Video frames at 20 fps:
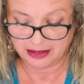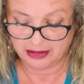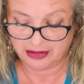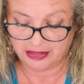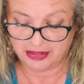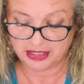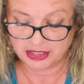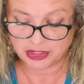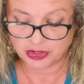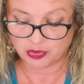
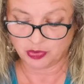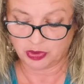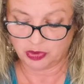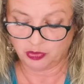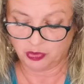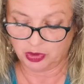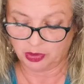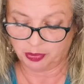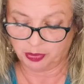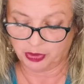This one
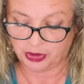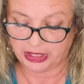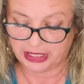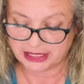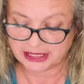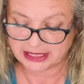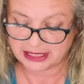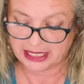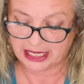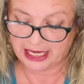will
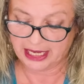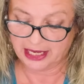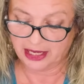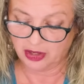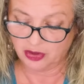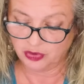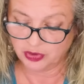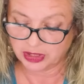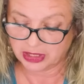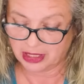press
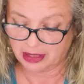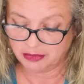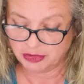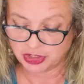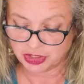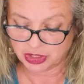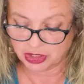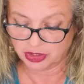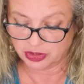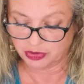out, and I'm
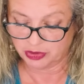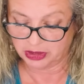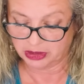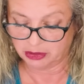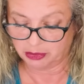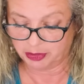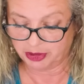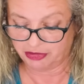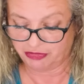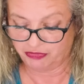just going to do a
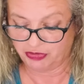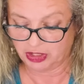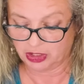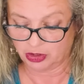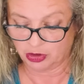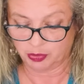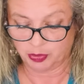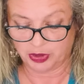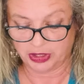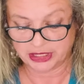little bit of
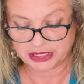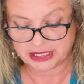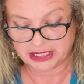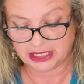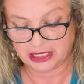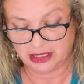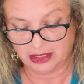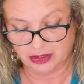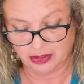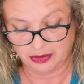finger
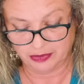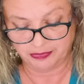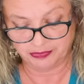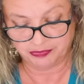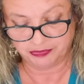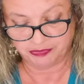pressing here.